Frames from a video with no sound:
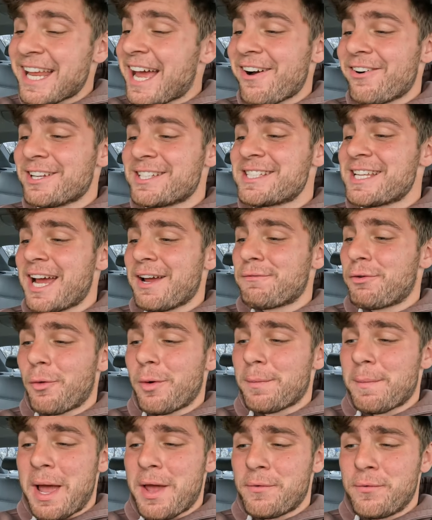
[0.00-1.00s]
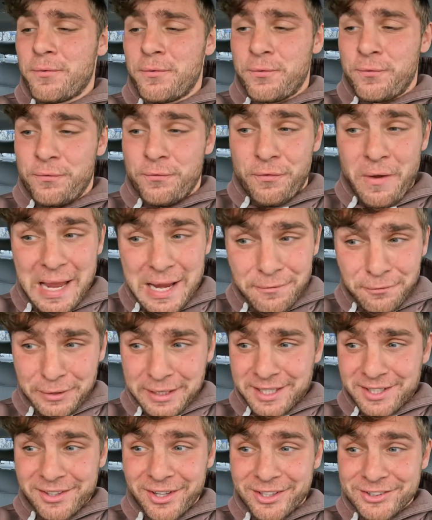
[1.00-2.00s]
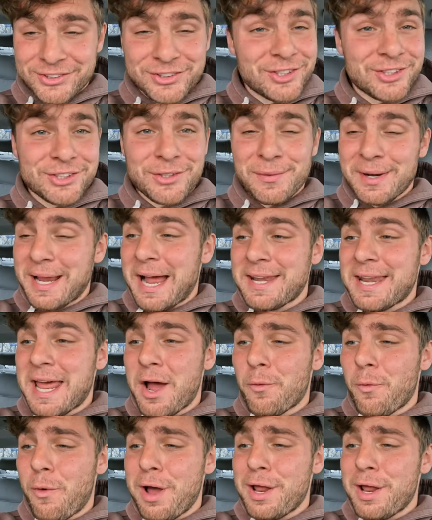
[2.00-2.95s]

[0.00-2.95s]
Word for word: now it's time for one of my favorite clusters, and we got not